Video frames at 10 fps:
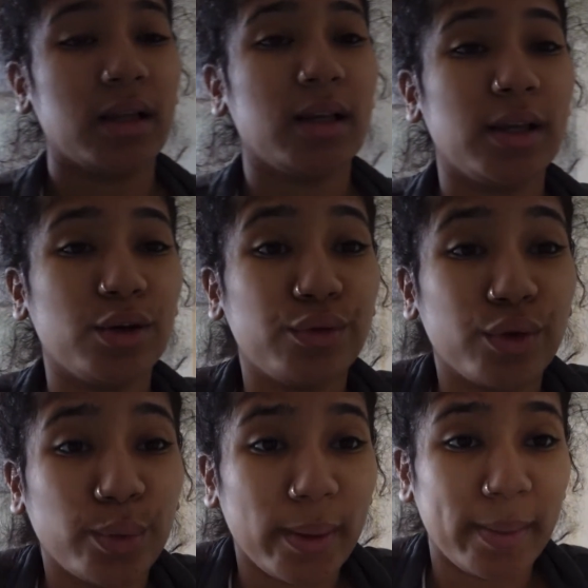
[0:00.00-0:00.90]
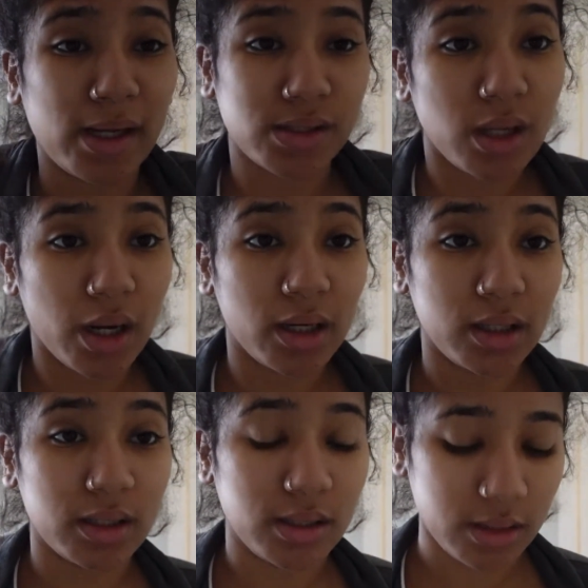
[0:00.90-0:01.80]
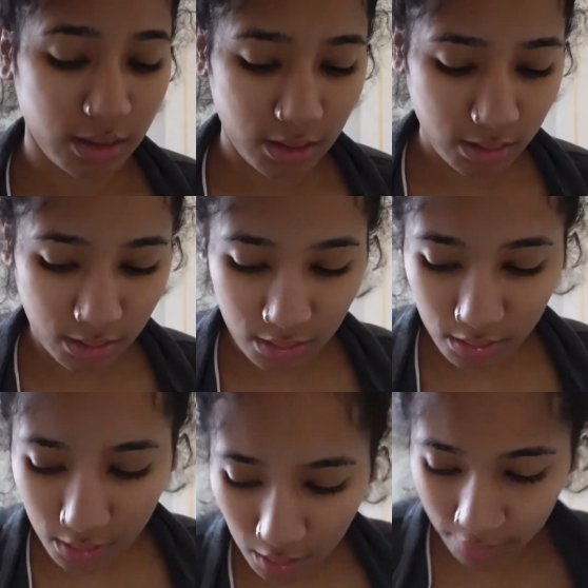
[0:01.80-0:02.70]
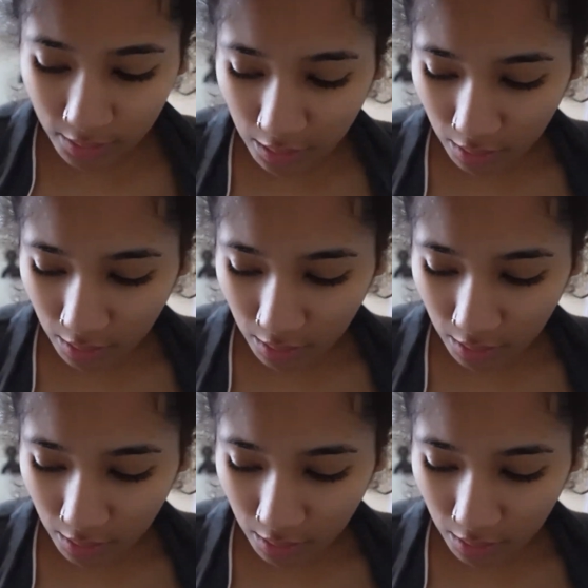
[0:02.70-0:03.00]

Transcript: lay over where my scar is because it's already